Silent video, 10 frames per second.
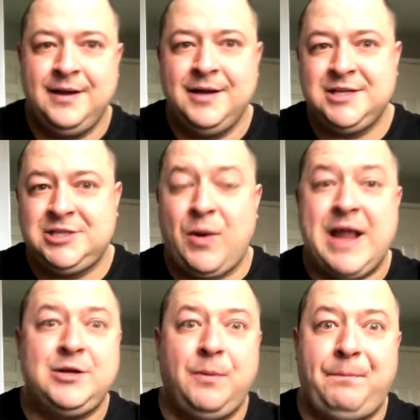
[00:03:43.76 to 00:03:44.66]
So I
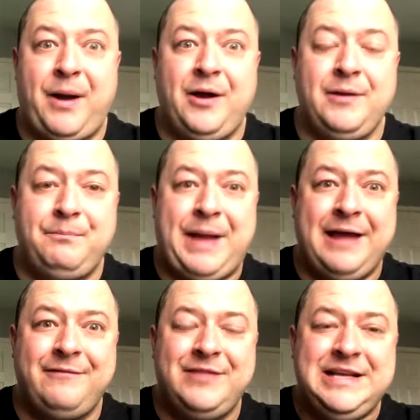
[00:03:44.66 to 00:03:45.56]
ended up
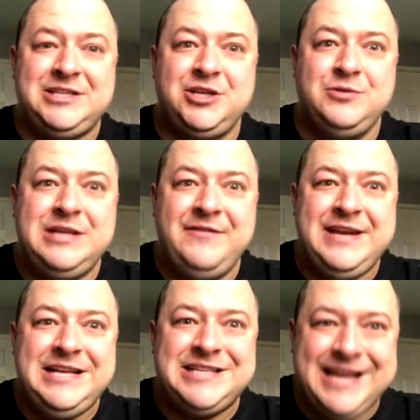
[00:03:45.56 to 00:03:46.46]
buying for these two
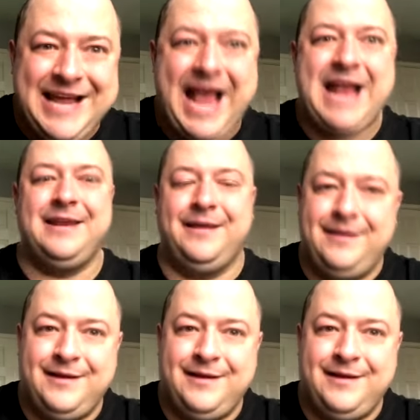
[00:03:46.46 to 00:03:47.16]
DVDs again